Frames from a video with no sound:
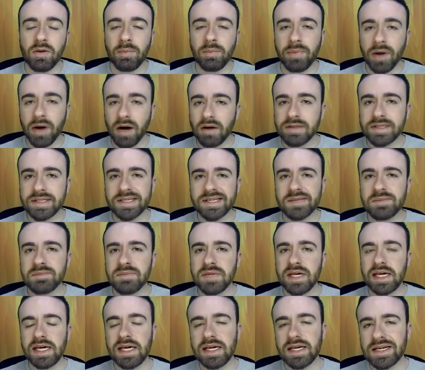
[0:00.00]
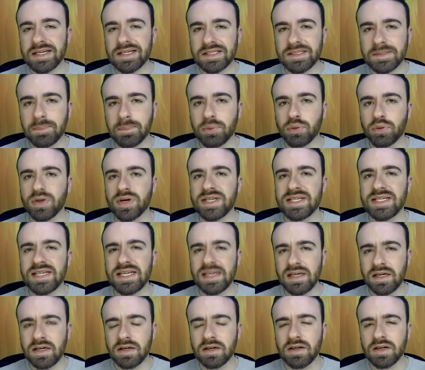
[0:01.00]
Bo to me is pretty
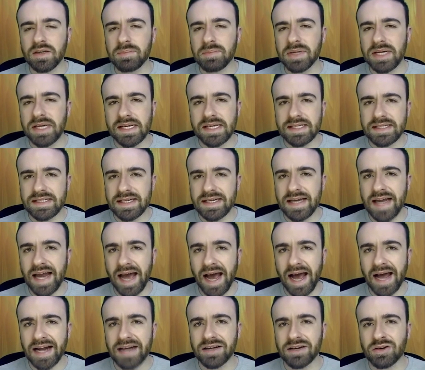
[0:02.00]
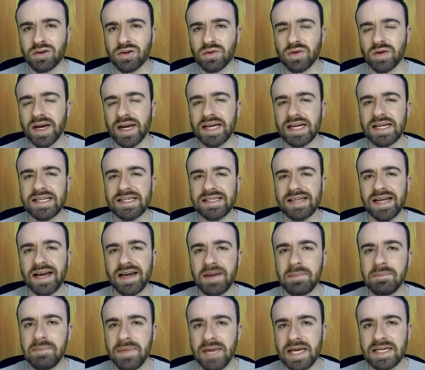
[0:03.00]
good, but he's not great. He's not
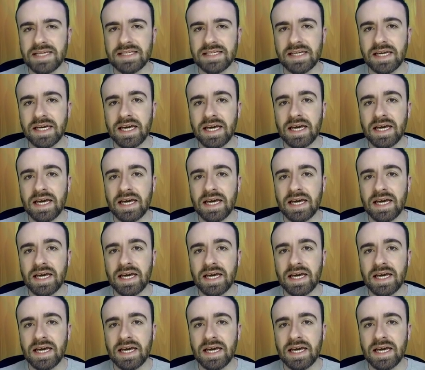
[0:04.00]
amazing.